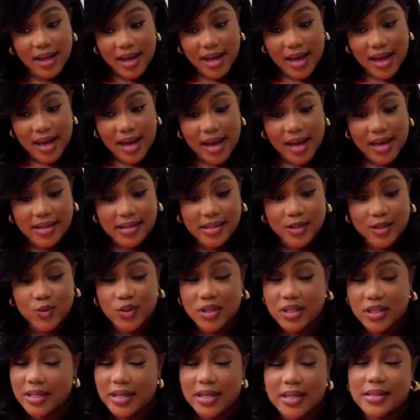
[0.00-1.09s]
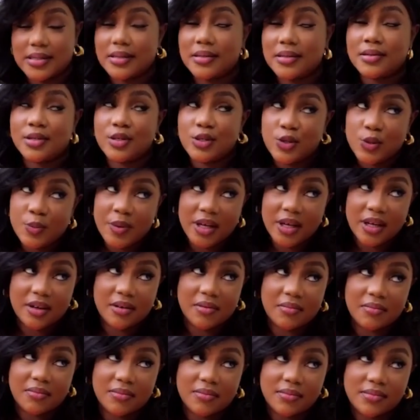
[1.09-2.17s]
and she told us that she had
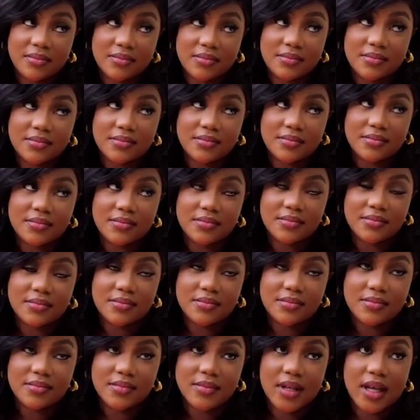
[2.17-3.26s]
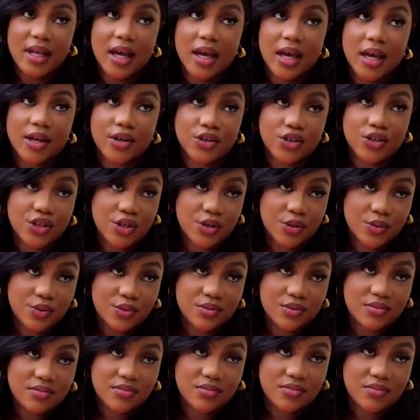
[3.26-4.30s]
already fired him. For